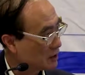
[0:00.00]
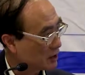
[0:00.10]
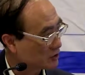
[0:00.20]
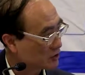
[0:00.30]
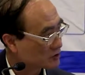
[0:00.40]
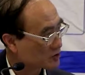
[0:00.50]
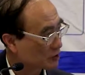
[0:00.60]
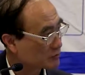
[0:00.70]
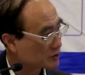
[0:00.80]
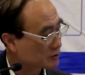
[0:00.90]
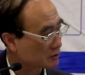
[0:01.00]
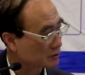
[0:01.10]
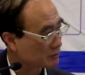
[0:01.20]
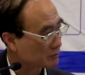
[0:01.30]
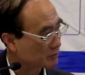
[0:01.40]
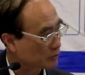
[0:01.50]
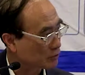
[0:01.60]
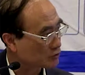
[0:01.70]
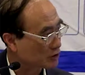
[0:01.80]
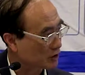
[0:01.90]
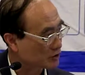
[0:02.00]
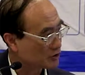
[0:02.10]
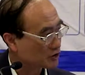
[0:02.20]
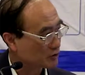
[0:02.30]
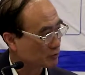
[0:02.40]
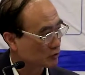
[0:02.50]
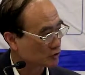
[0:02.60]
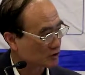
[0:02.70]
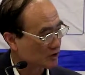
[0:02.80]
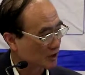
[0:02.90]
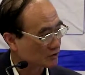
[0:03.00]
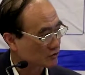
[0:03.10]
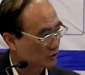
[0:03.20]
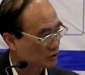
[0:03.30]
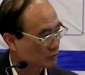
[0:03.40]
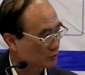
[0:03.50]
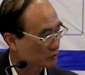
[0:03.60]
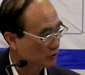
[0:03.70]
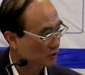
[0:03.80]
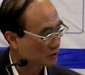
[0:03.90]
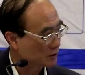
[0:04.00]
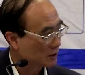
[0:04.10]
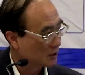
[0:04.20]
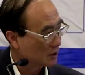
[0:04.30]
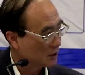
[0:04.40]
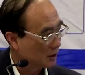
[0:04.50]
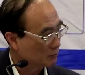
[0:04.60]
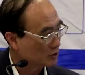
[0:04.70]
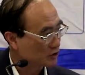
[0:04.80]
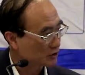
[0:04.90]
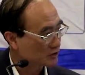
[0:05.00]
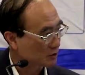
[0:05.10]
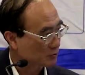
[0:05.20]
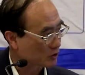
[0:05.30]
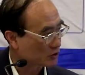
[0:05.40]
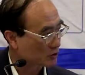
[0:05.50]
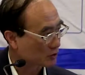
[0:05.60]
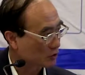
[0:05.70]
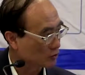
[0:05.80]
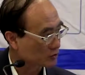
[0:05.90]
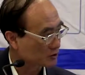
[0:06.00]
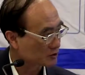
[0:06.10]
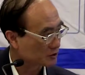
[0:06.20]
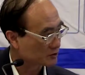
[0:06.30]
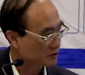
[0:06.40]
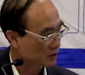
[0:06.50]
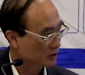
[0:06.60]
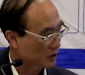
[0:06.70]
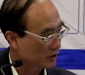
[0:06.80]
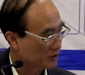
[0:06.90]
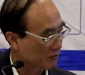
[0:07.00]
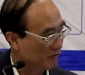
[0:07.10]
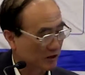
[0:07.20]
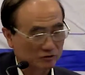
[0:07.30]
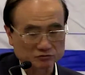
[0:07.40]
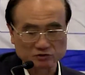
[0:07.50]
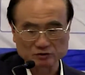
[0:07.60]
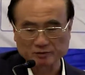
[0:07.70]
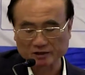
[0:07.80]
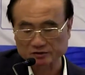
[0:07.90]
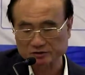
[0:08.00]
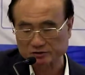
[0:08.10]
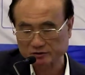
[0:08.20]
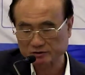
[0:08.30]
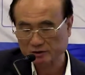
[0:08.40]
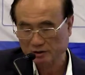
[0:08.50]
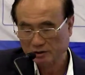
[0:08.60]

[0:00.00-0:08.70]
And there are some additional proteins, non-structured proteins, mediate suppression of host cell antiviral responses.